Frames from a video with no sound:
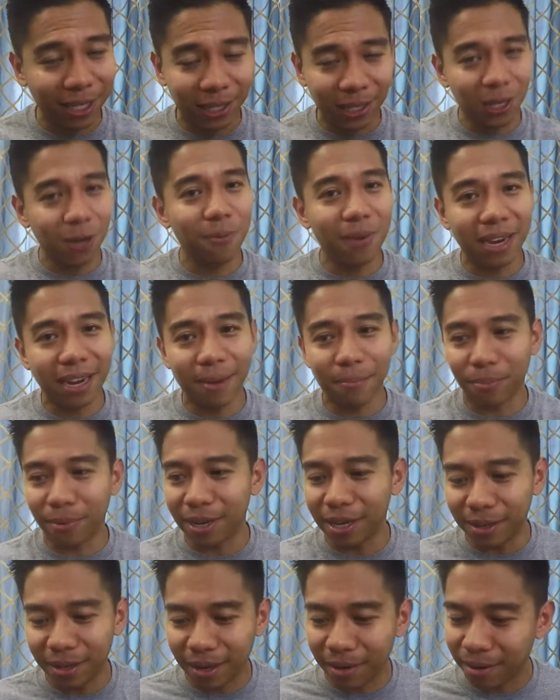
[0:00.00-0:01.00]
assuming here,
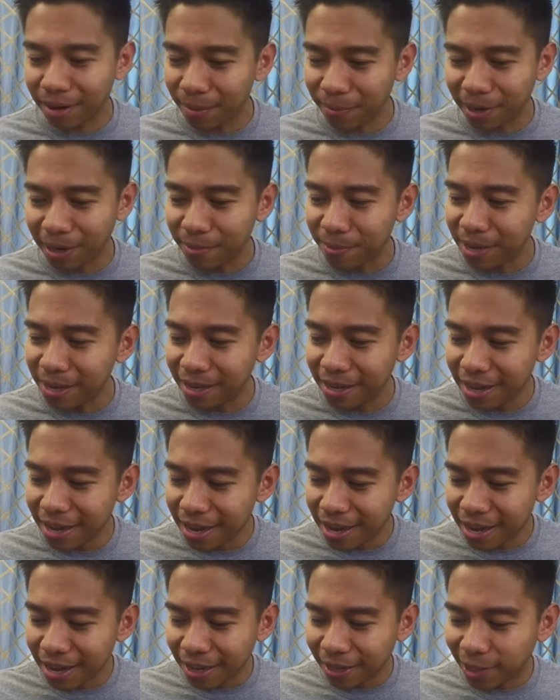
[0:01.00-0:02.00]
but
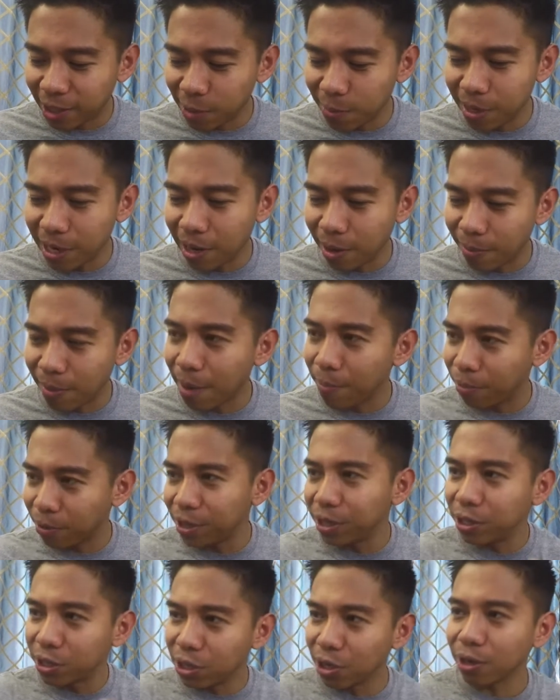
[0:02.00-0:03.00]
I'm
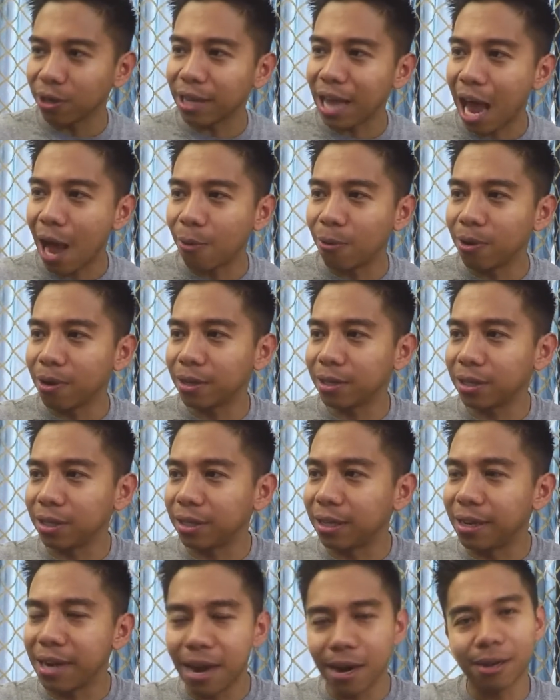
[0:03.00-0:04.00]
pretty sure that was
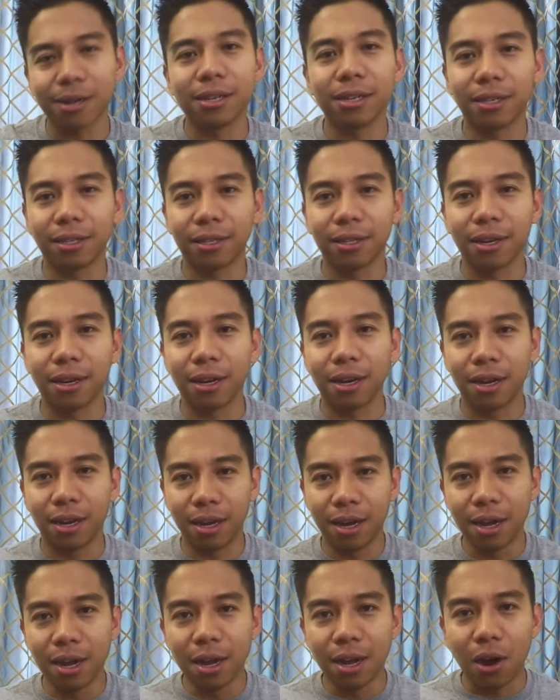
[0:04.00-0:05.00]

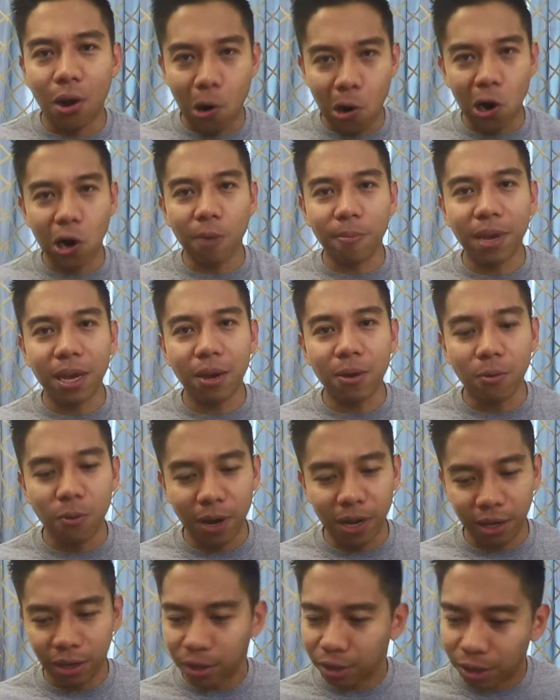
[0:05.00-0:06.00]
Daenerys, army
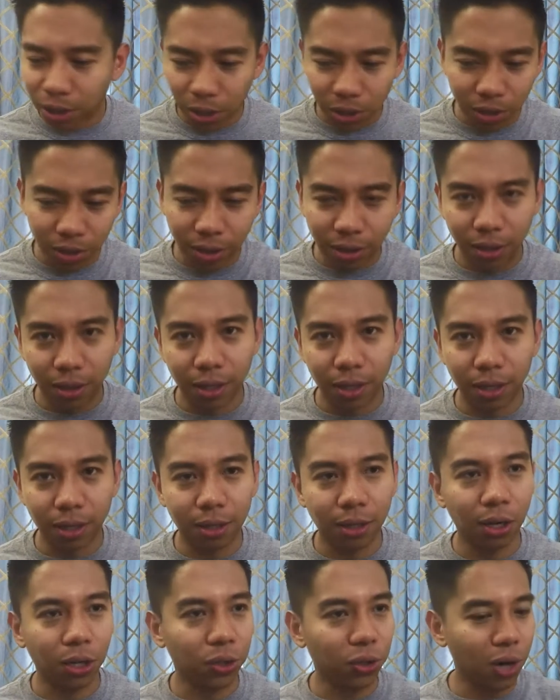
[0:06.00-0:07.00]
with
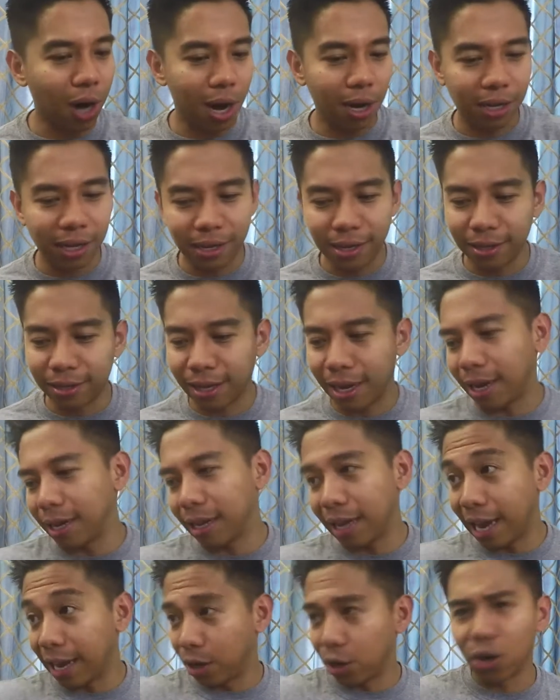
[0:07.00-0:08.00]
the Trakis
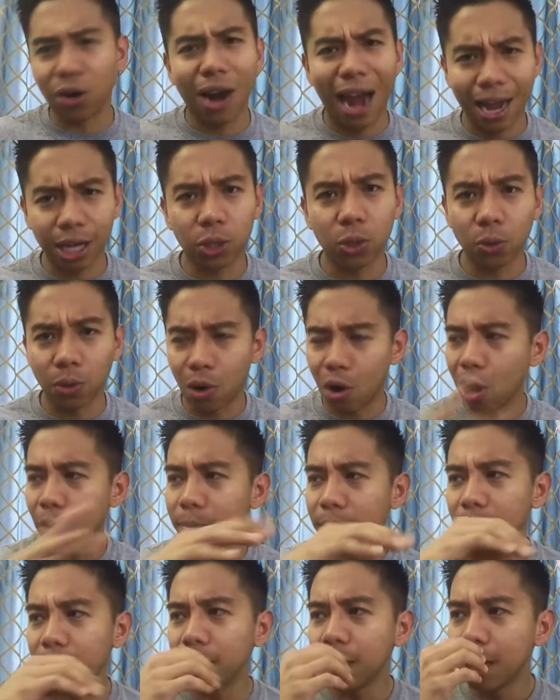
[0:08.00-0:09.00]
and her actual
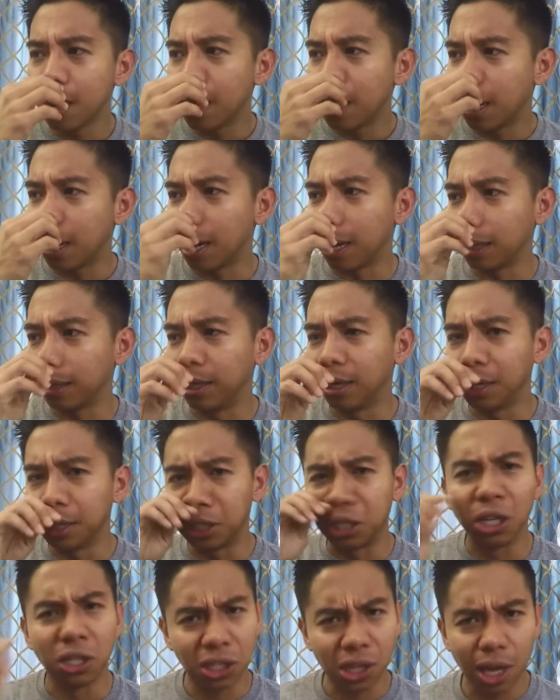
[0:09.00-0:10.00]
army,
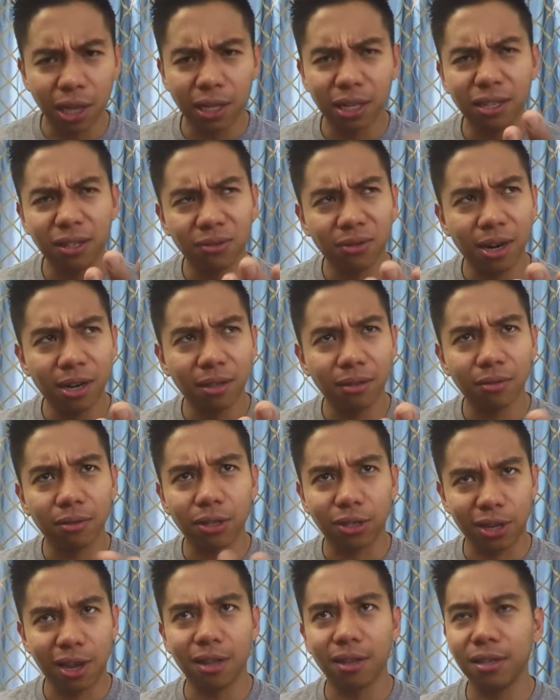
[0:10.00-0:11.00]
the Sullys, right?
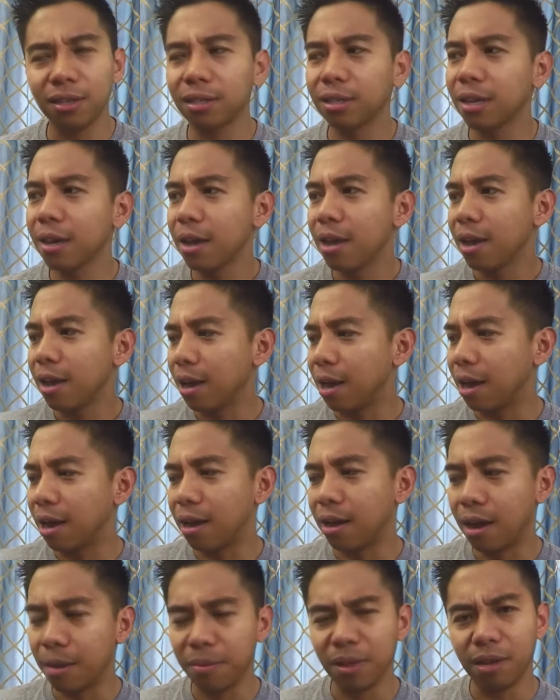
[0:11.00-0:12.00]
The Sullys,
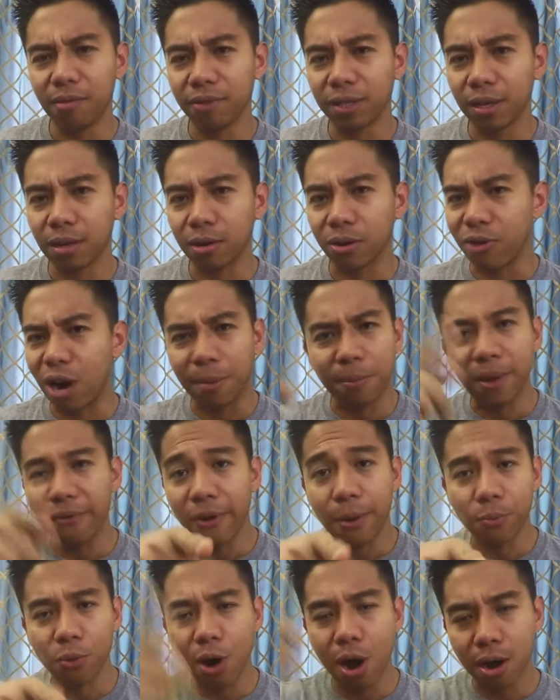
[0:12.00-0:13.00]
I believe so. Correct me
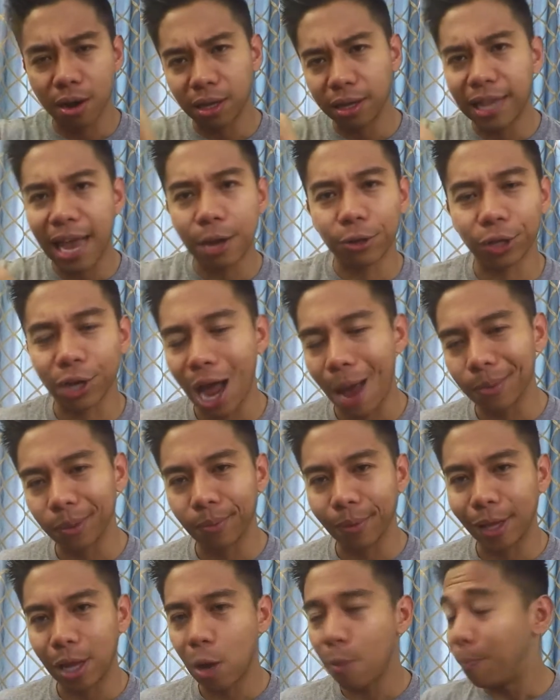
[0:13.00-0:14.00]
if I'm wrong down in the
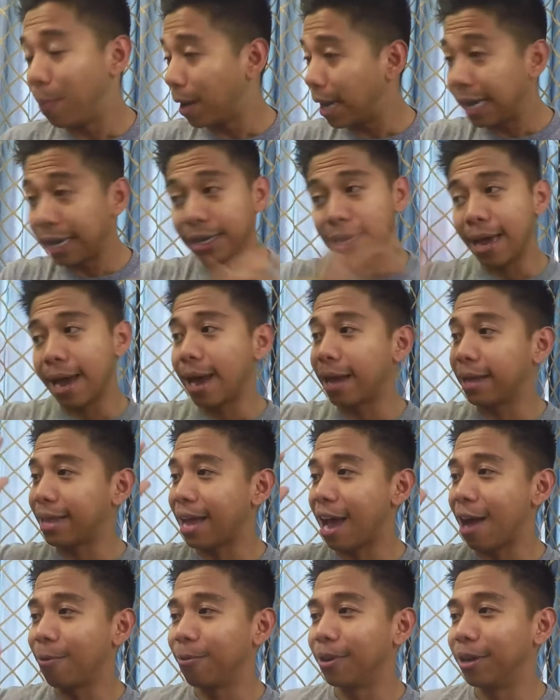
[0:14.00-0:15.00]
comments below. But yeah,
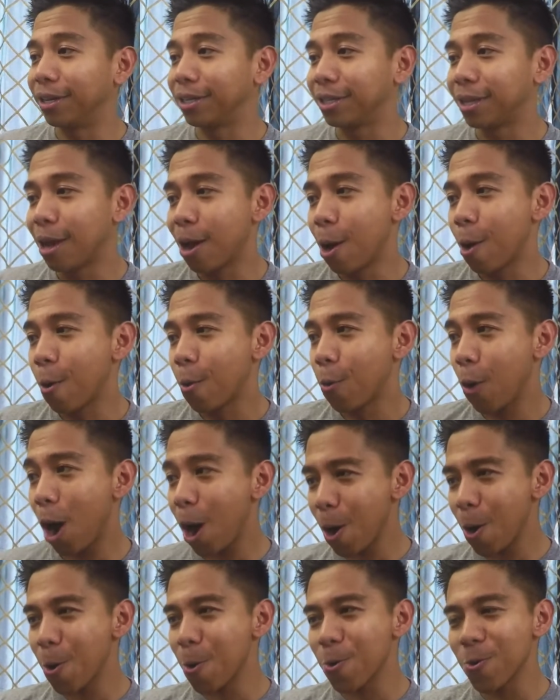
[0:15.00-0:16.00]
that was,
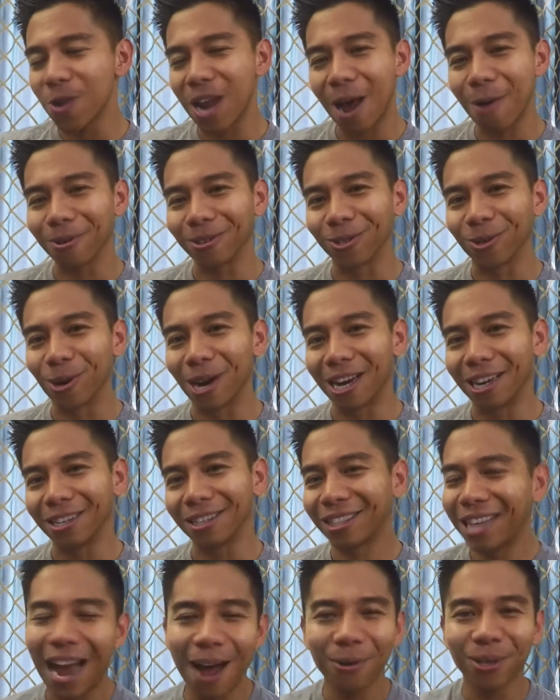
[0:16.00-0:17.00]
whoo, that was
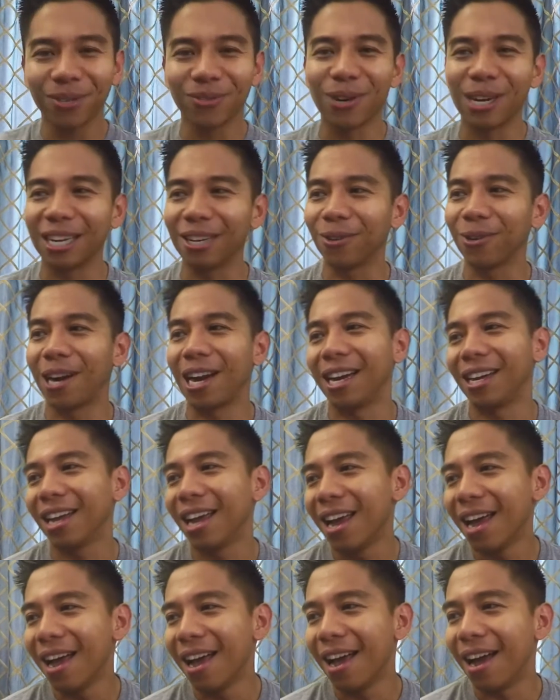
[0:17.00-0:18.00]
great. That was freaking great.
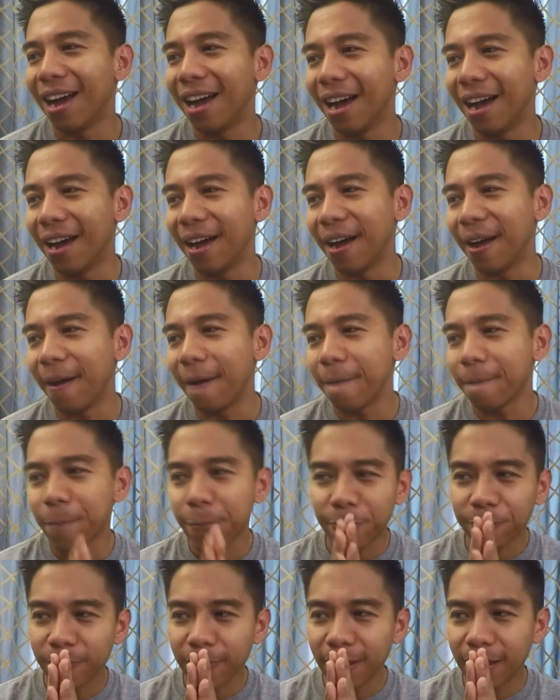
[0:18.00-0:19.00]
Oh
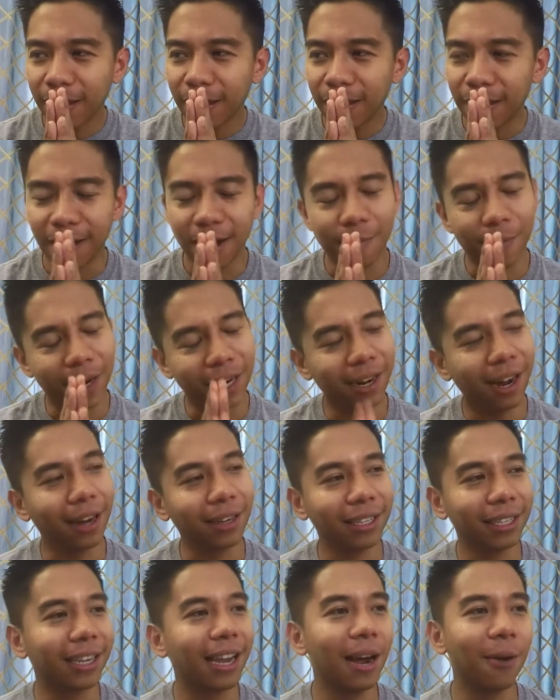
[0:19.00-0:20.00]
my
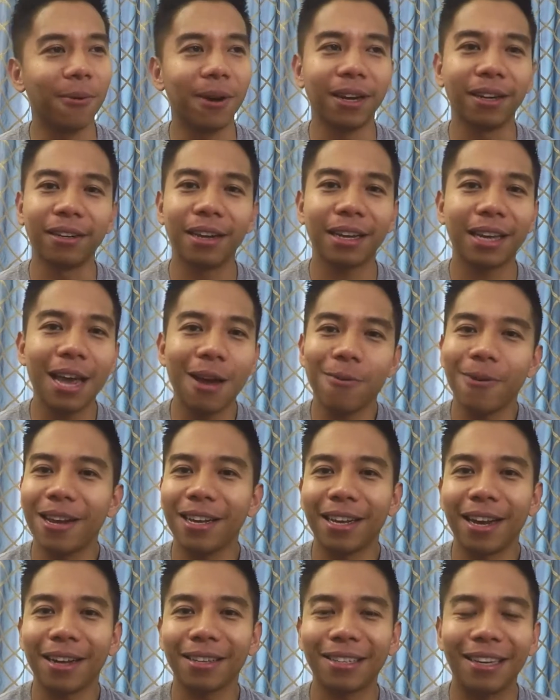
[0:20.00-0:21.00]
gosh, I can't wait,
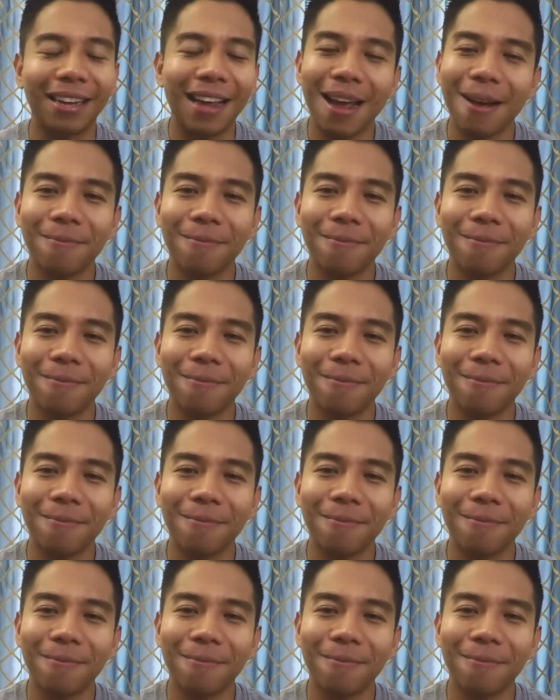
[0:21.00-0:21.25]
guys.